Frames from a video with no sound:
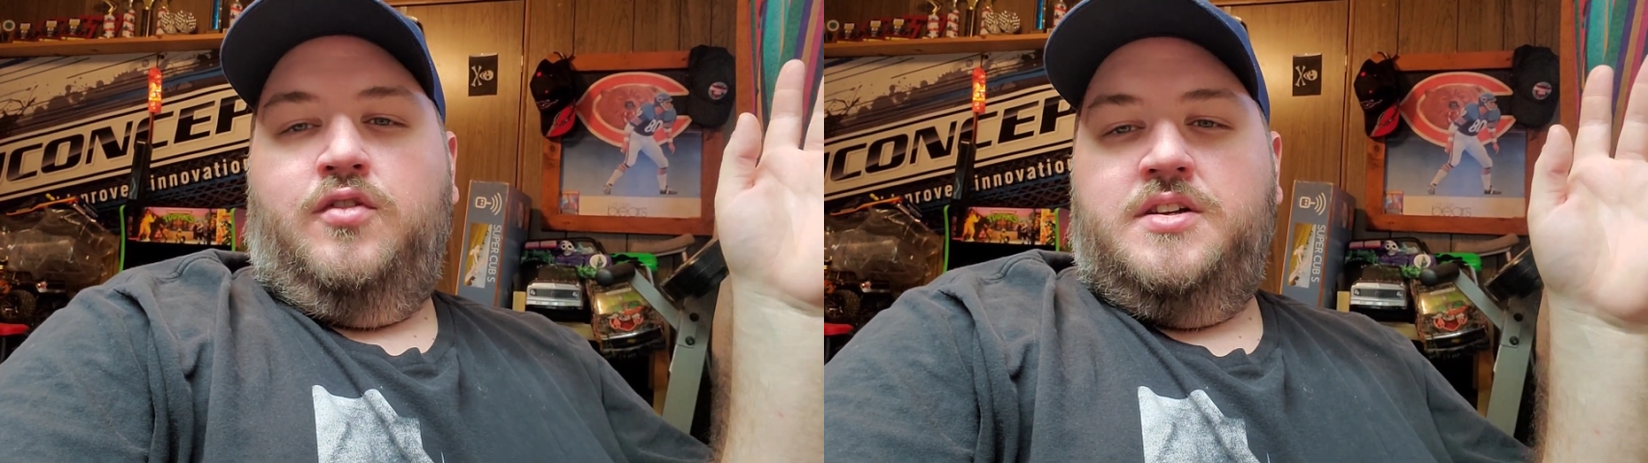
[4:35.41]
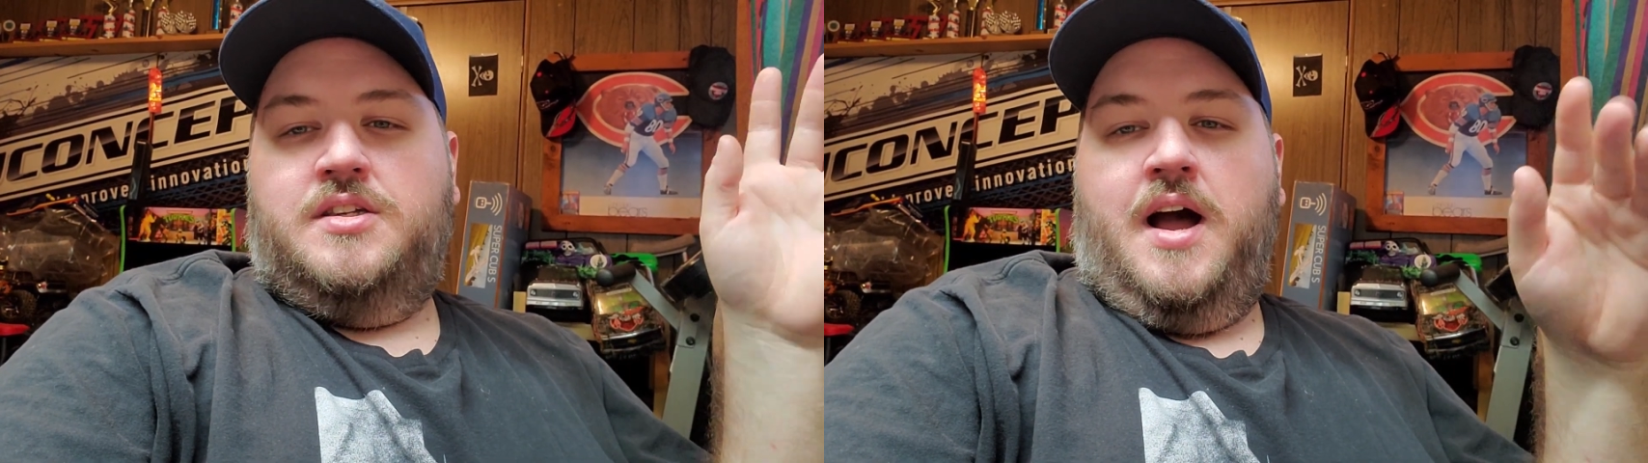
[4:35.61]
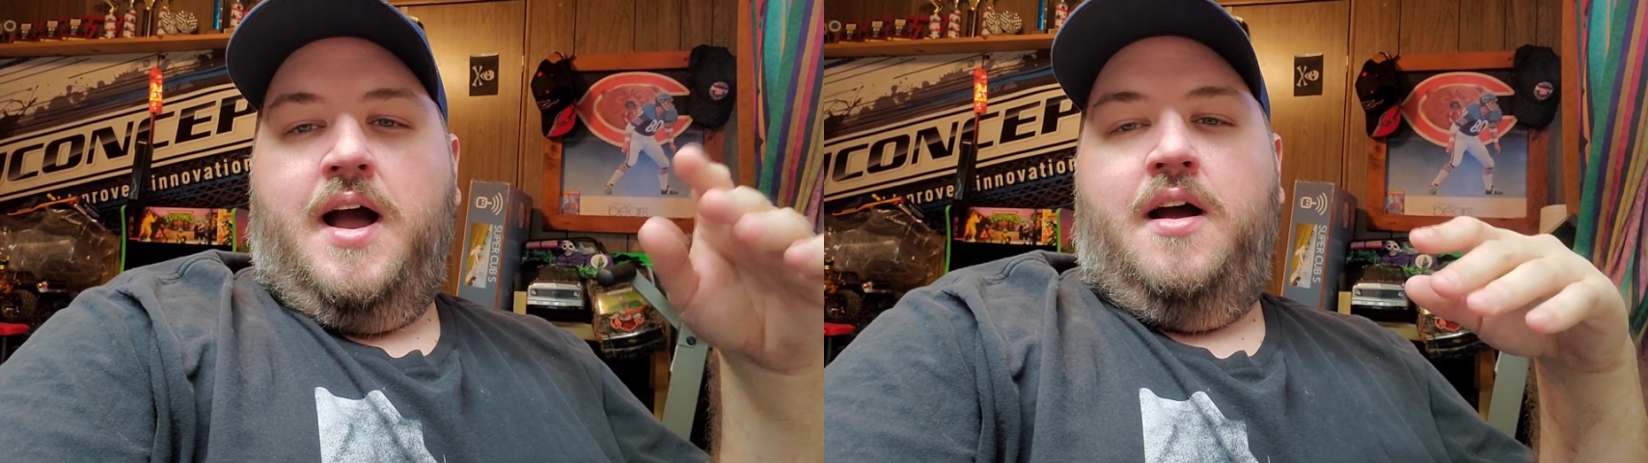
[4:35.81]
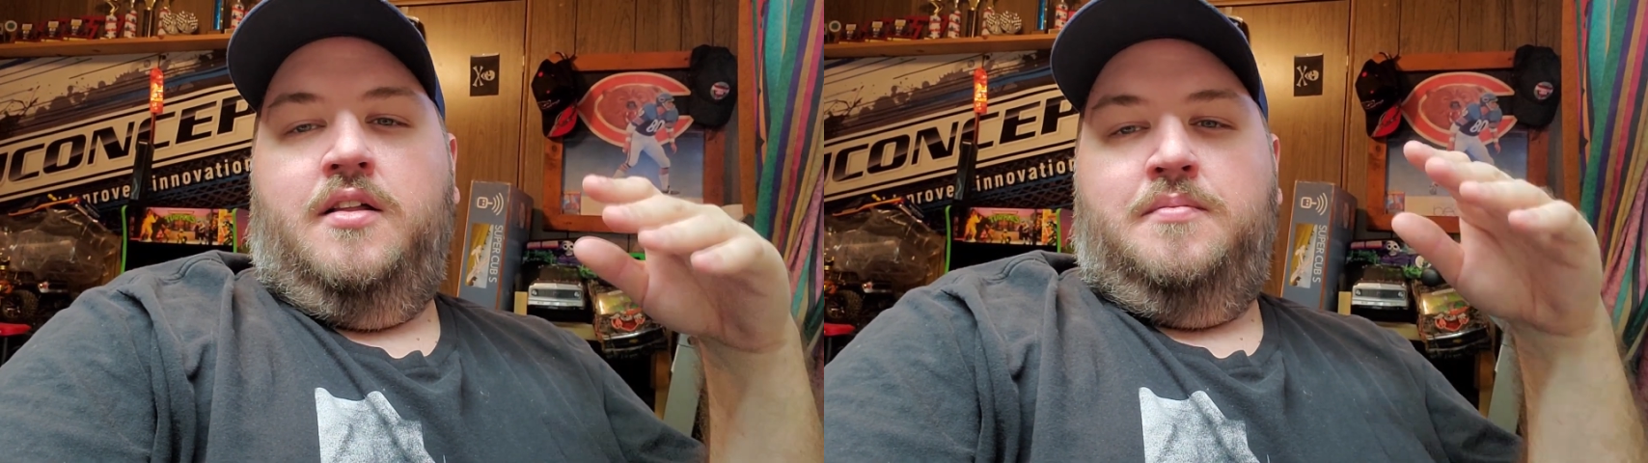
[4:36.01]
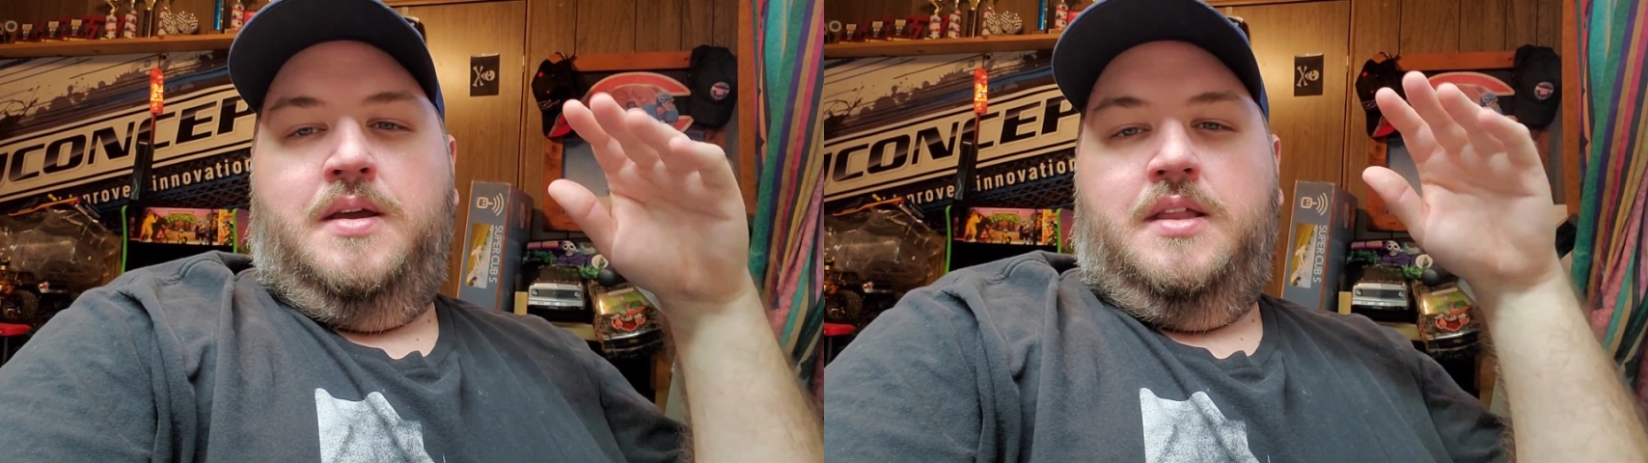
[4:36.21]

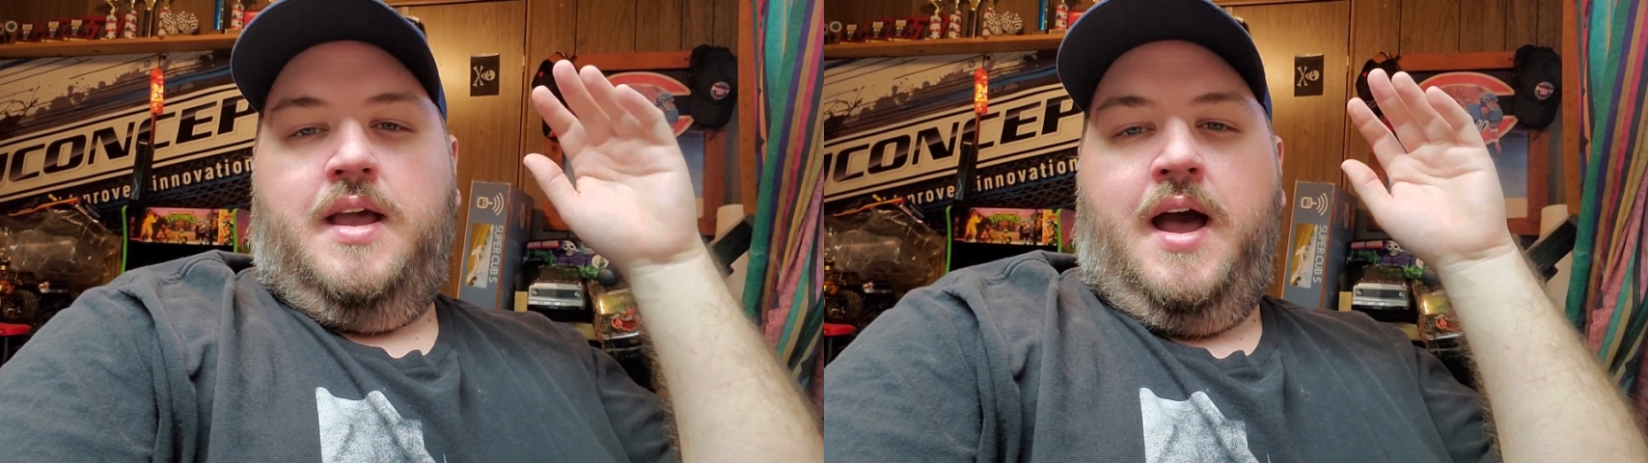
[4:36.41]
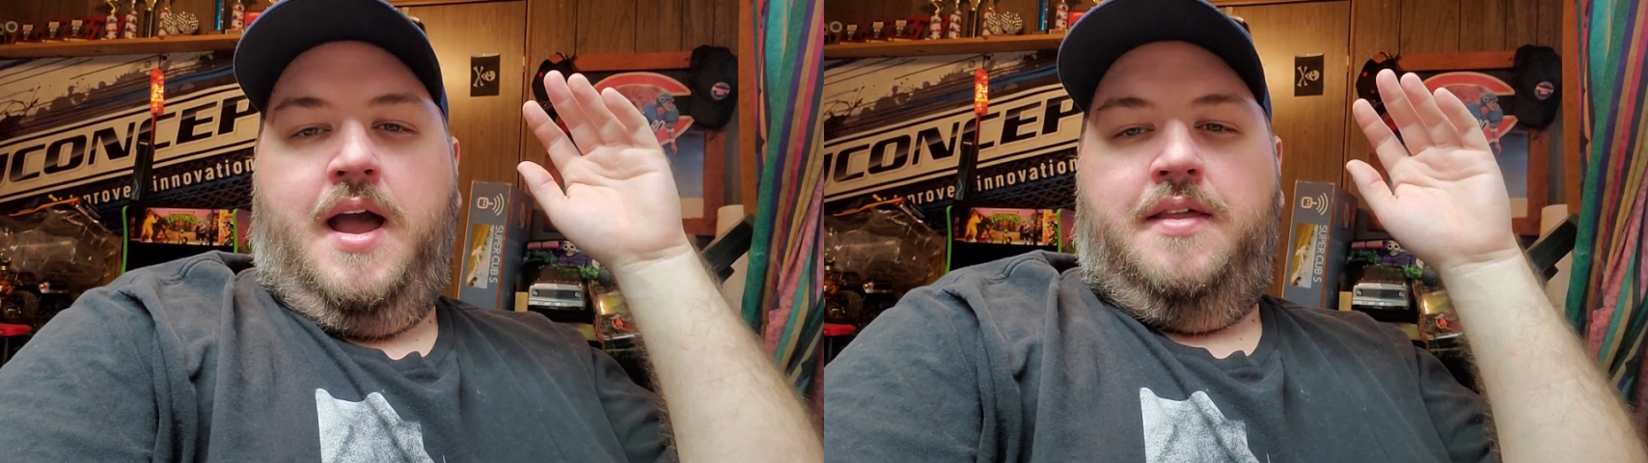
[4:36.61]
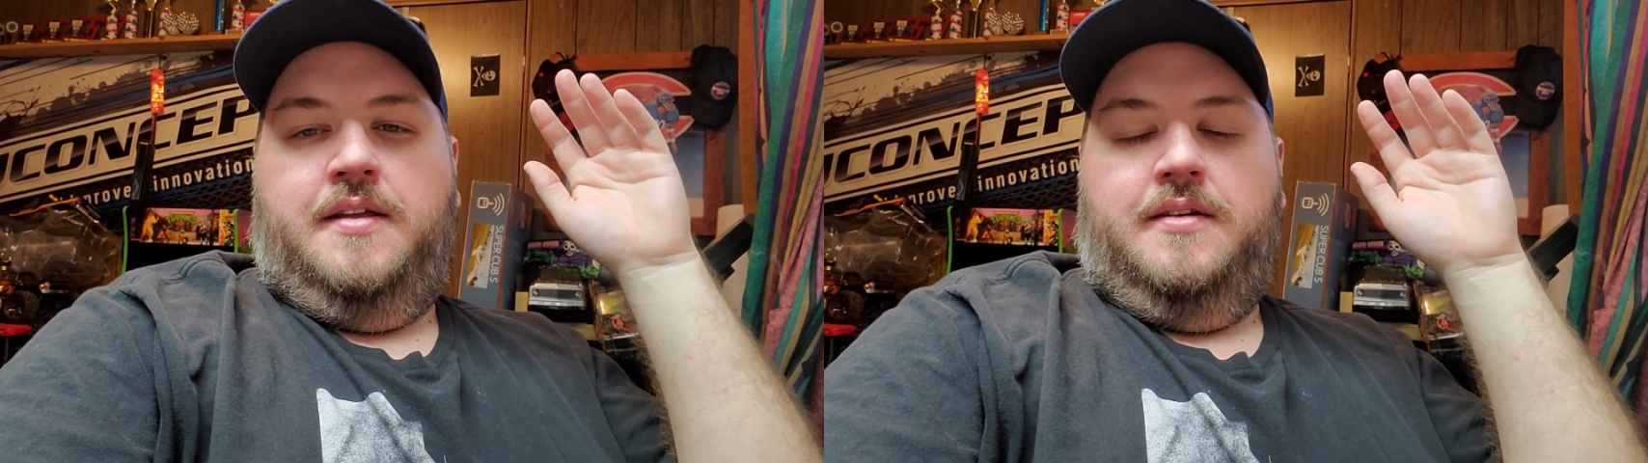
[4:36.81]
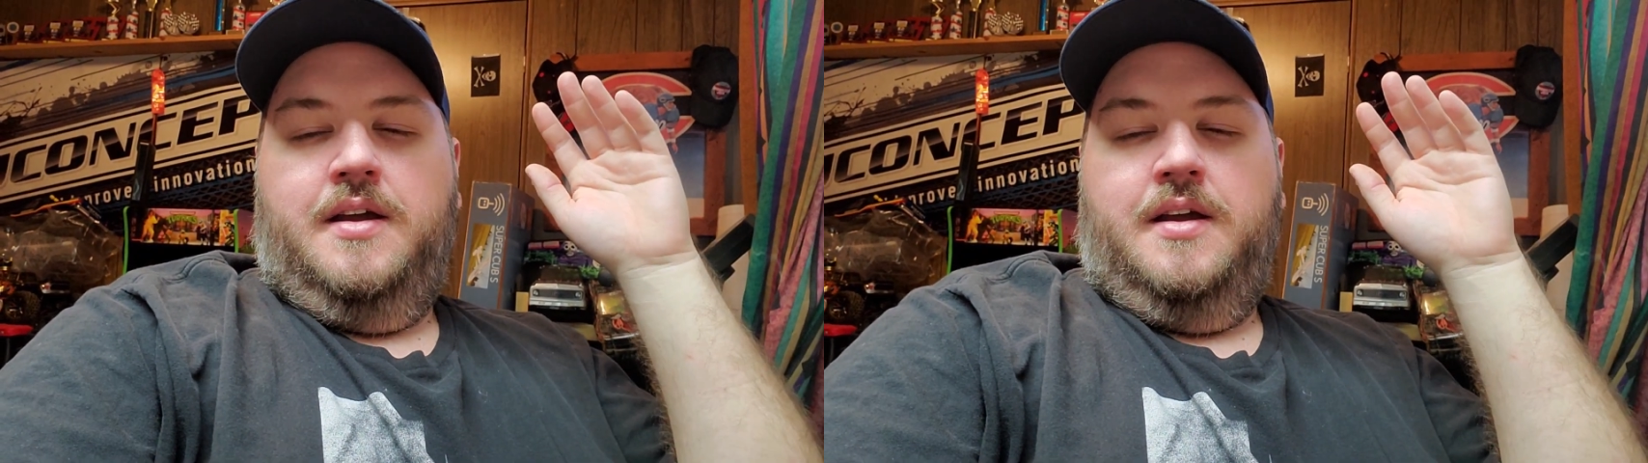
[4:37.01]
freestyle and be the guy that